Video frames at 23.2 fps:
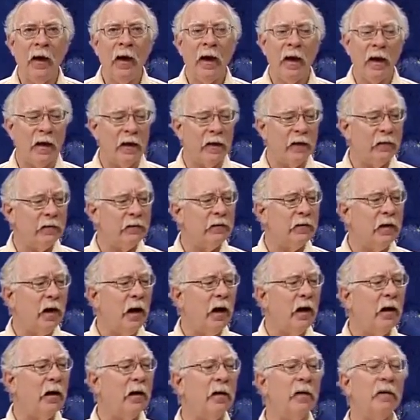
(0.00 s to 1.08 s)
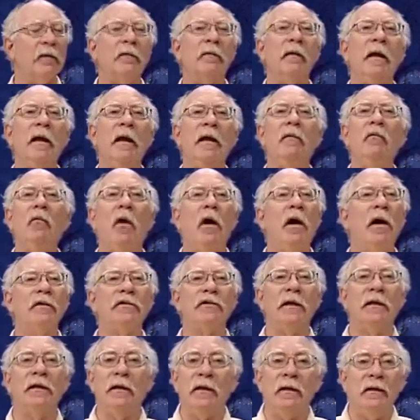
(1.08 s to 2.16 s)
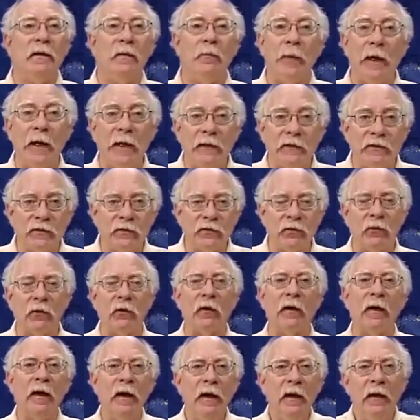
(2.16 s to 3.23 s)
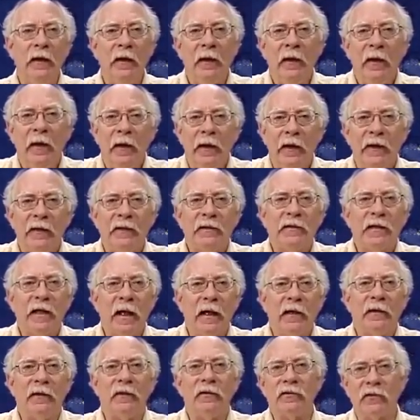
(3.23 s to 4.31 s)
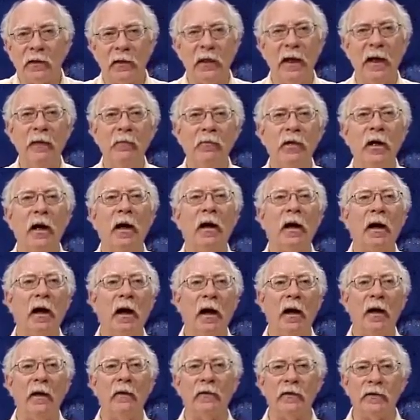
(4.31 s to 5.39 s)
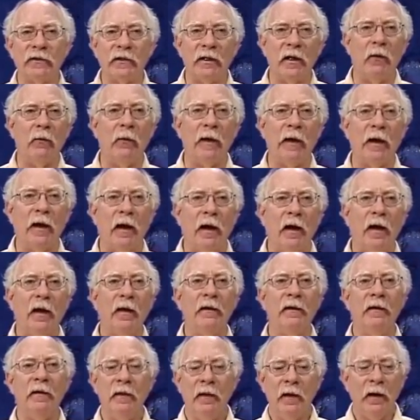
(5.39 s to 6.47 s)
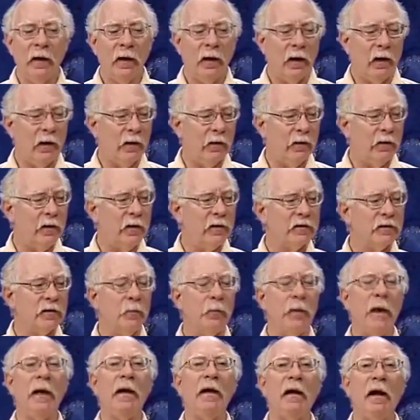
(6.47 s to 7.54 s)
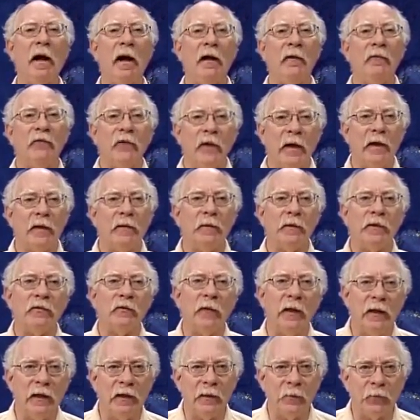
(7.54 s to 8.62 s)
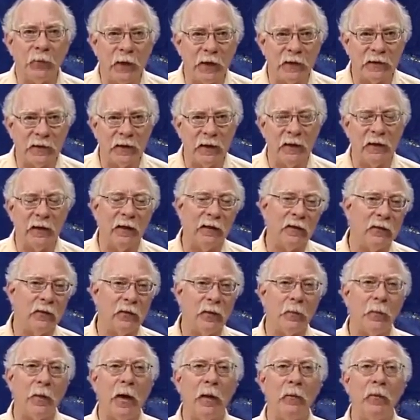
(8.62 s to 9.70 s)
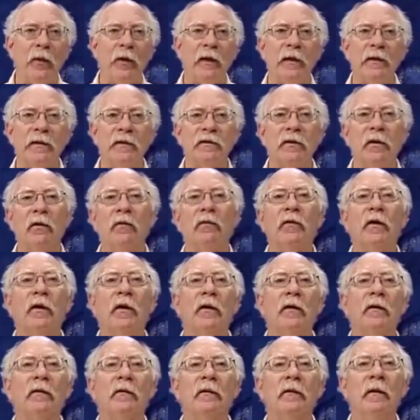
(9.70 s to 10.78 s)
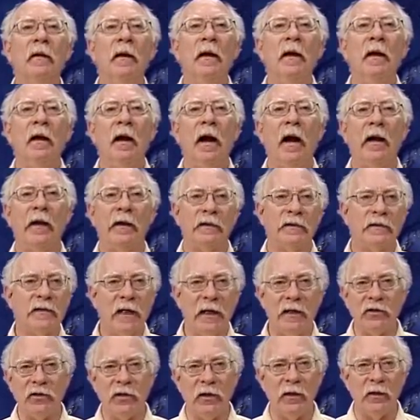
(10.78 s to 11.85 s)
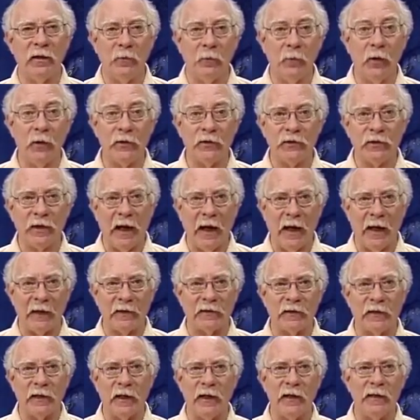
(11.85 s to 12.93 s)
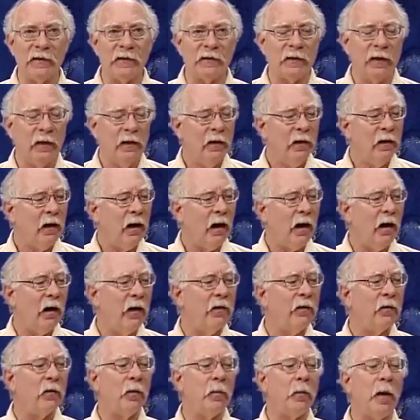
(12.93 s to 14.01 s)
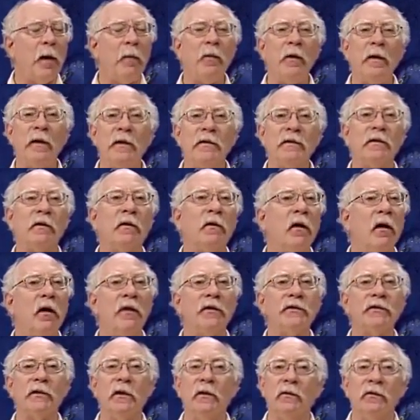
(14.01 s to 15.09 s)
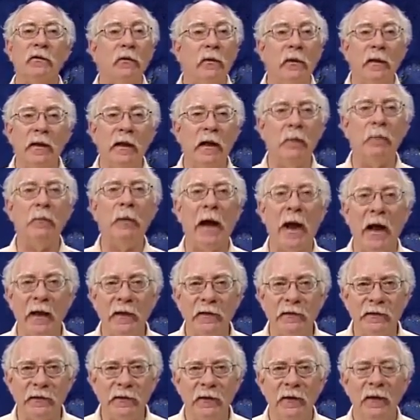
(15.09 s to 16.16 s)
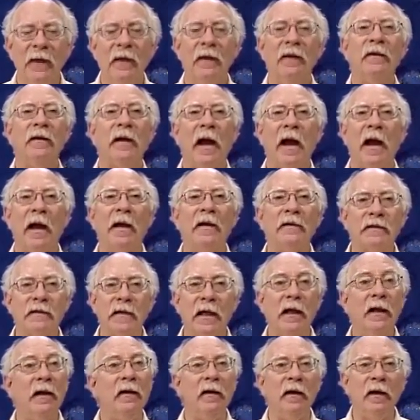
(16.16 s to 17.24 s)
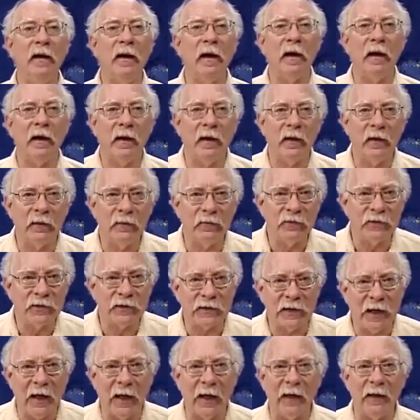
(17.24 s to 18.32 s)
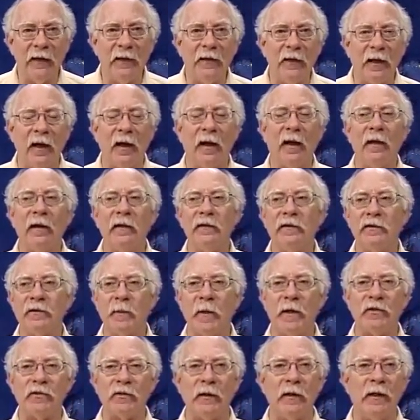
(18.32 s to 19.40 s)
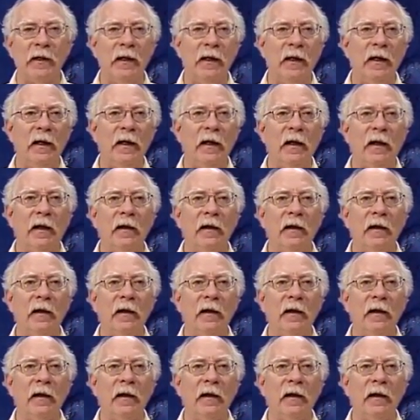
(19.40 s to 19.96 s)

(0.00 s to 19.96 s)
And uh, in Washington, the big story is that there's a lame duck Congress going on. Uh, there's a big conflict between the president and the Republicans over uh, extension of the Bush tax cuts. Uh, the Republicans are also doing their best, as they uh, said, uh, especially.